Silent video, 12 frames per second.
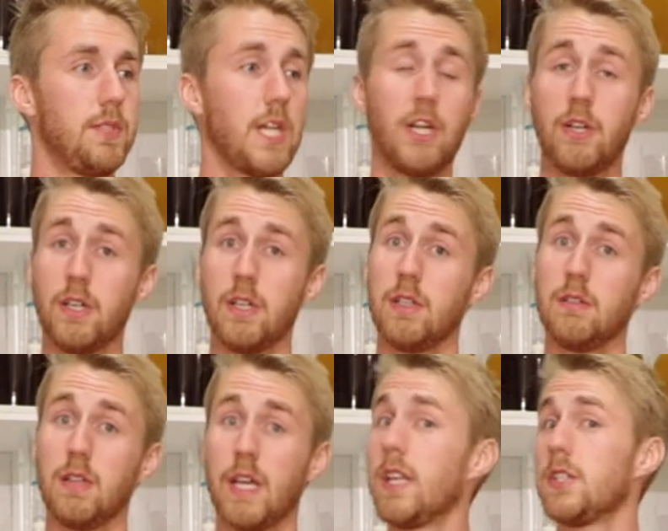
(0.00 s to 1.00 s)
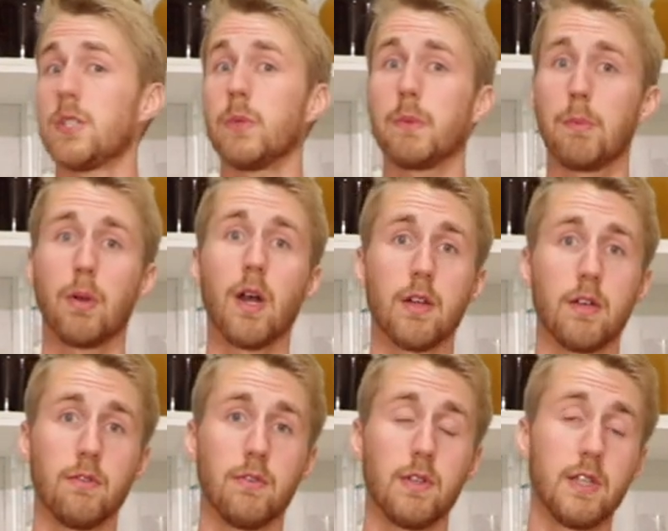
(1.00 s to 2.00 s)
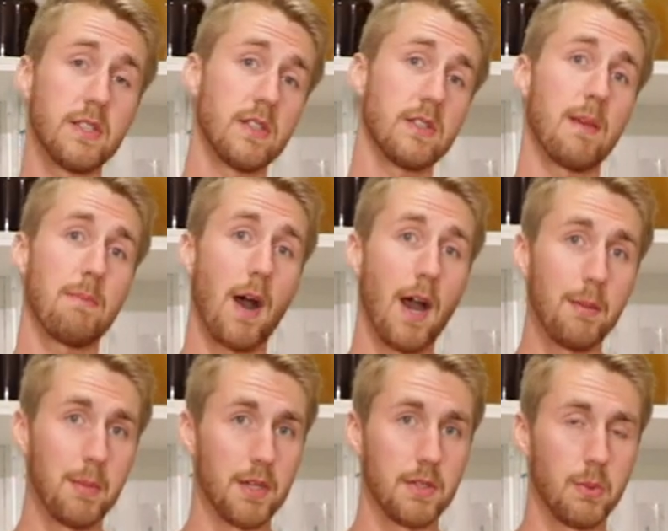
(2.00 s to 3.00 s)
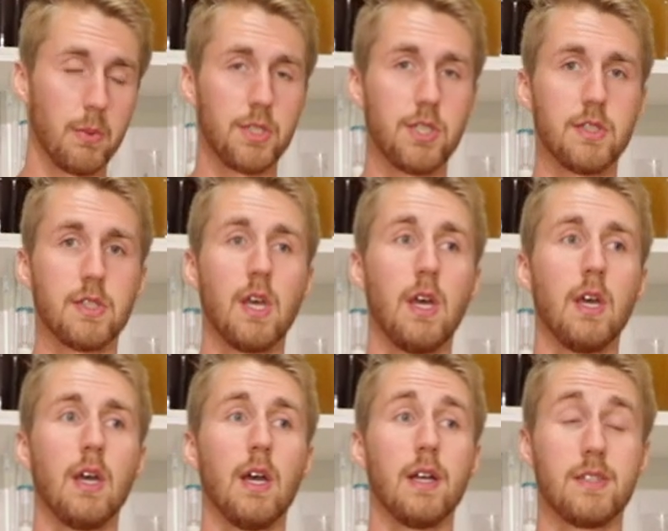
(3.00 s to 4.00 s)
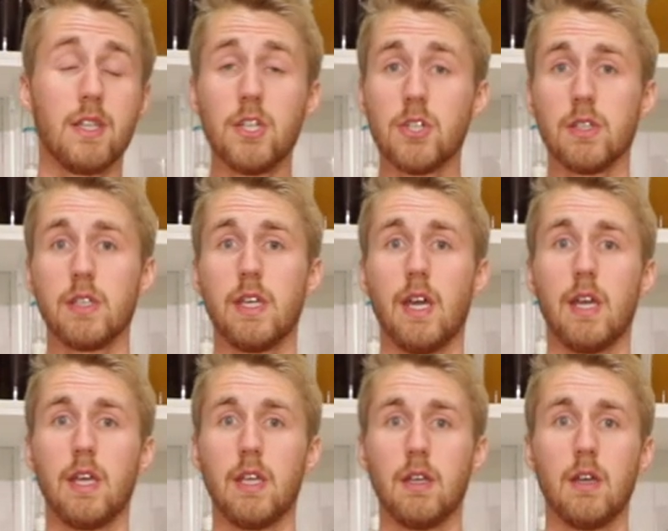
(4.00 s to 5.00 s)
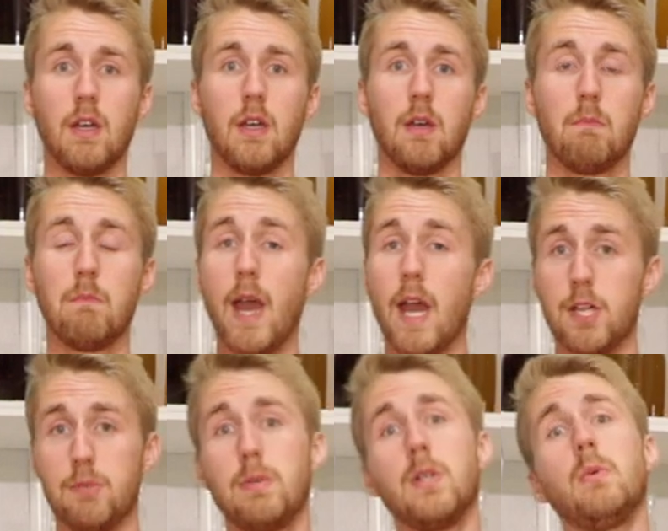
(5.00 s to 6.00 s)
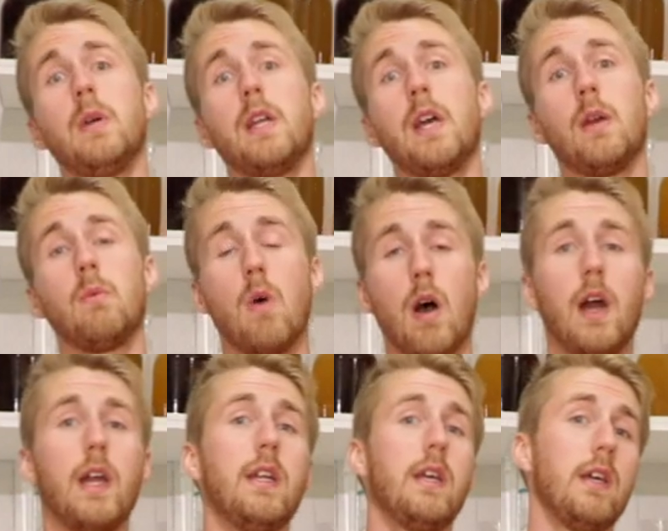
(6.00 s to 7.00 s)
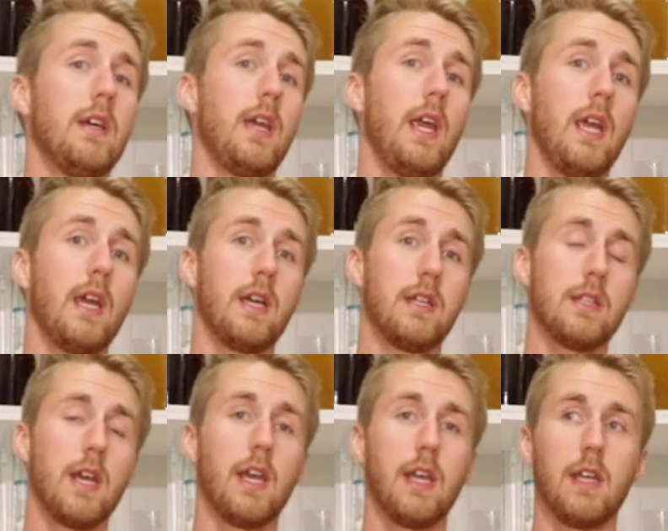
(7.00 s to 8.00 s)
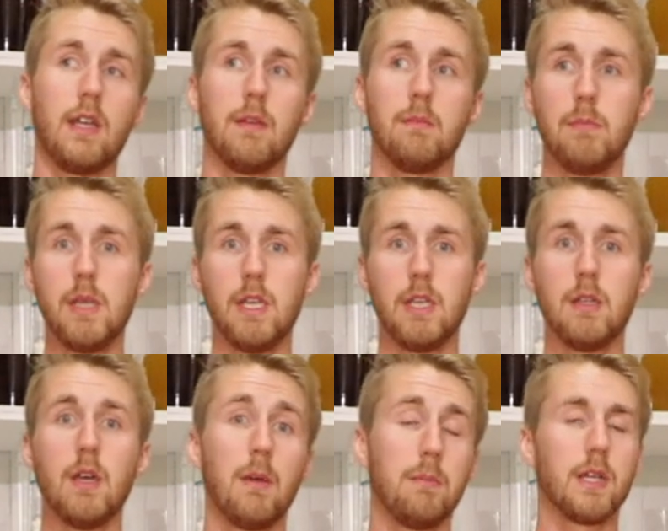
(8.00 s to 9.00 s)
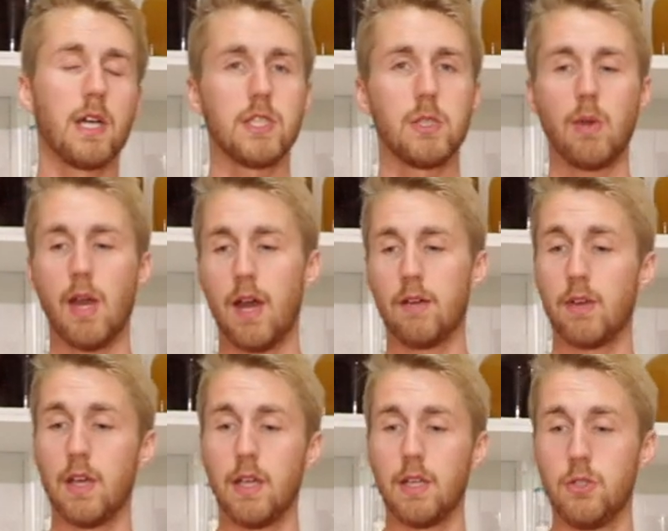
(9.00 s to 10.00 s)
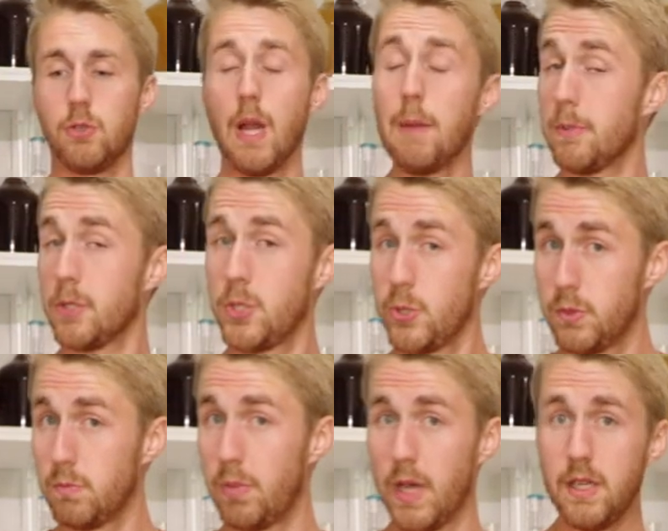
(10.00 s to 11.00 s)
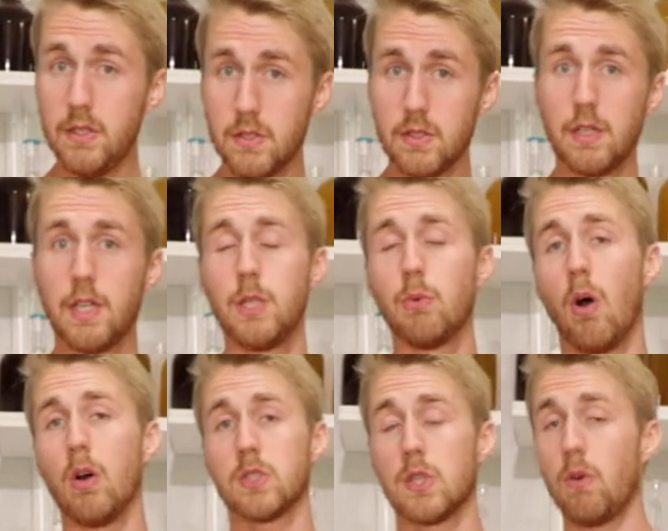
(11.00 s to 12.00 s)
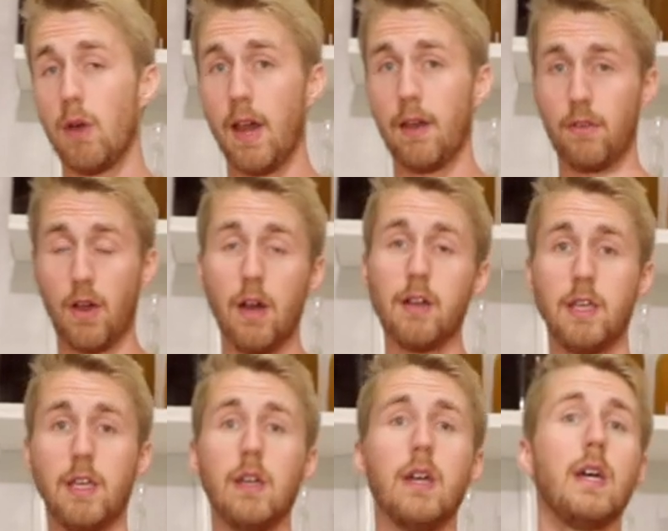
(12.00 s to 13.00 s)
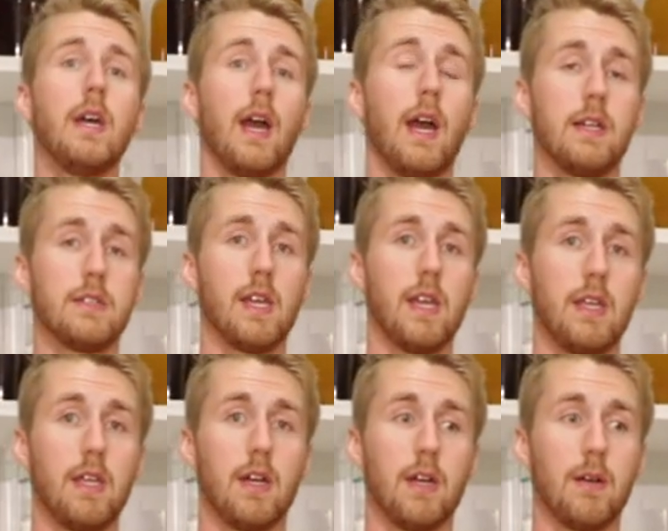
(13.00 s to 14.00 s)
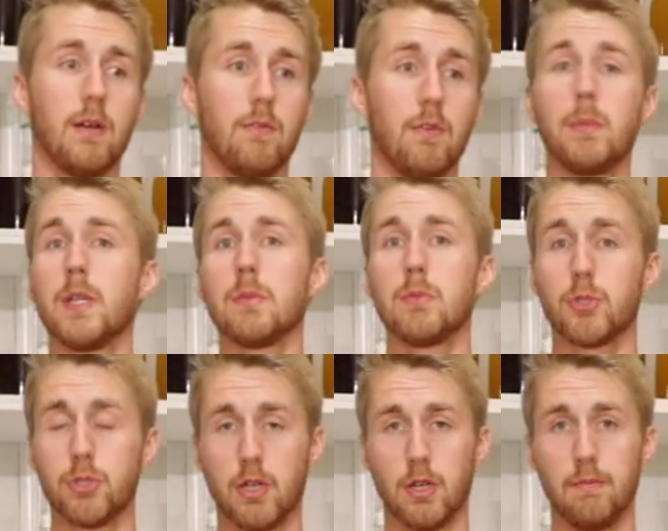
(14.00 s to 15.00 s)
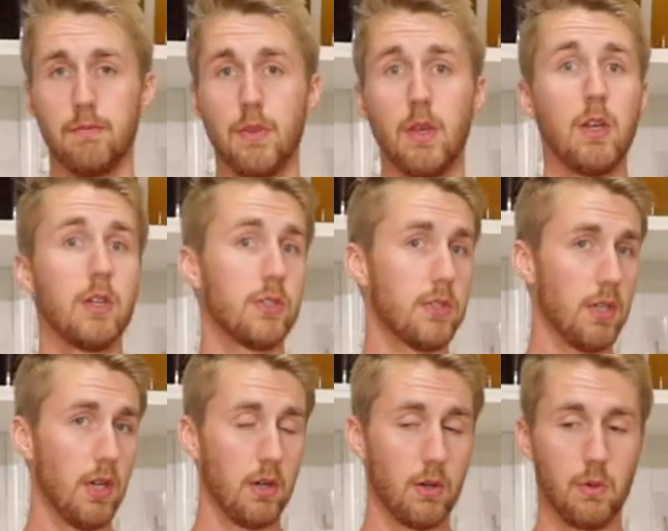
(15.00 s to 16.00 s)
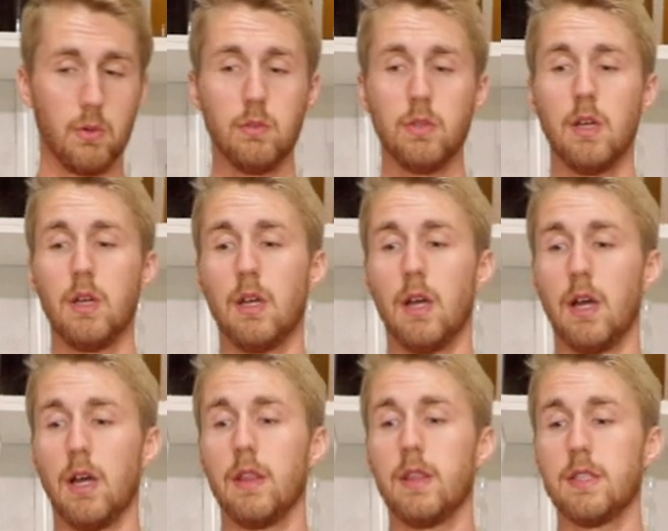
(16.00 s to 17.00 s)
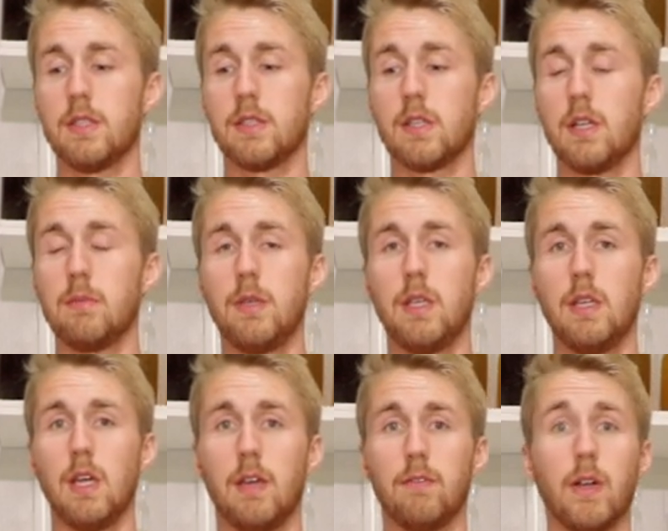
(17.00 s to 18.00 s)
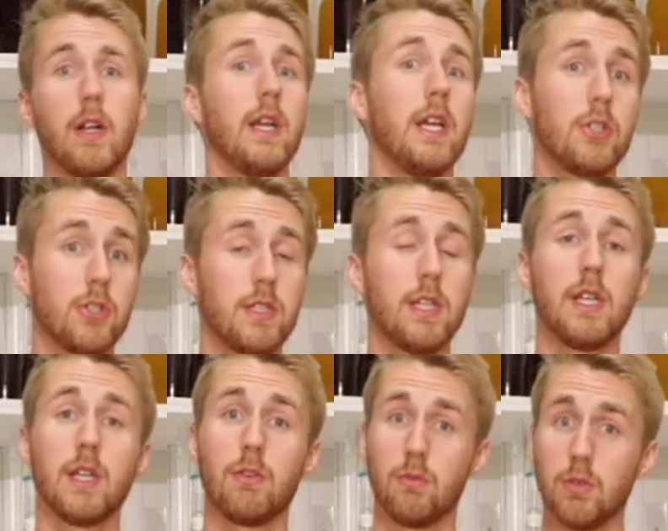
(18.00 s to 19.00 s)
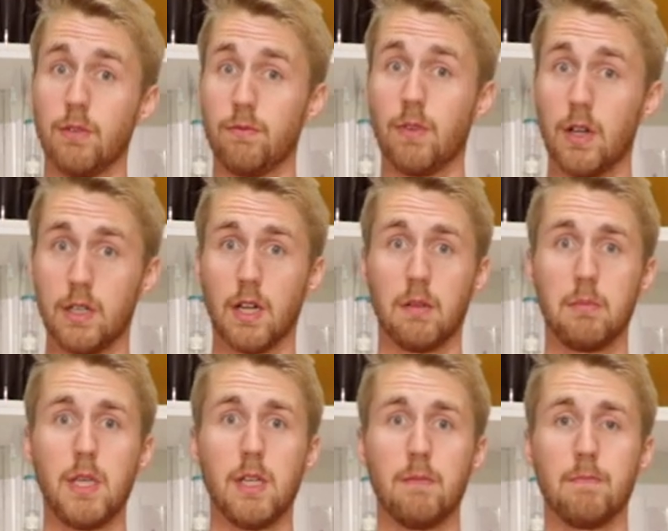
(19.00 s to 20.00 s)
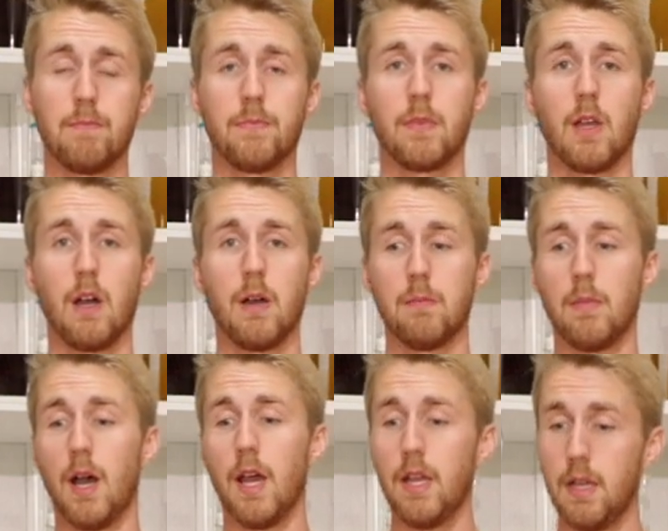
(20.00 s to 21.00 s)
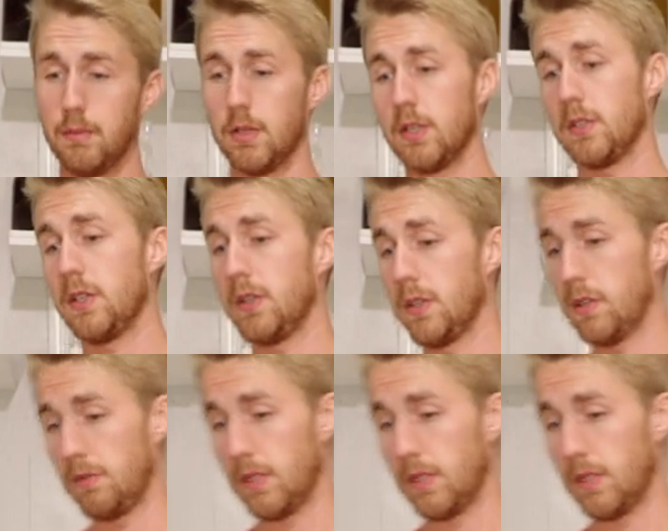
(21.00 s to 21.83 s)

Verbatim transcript: Tyrion Lannister would be proud of. This is a pyment, which is essentially a mash between a wine and a mead because you have a grape juice base and you also have honey as a uh, fermentable sugar. So uh, this is gonna be a very interesting and really fun kind of mead. Um, I am gonna tell you the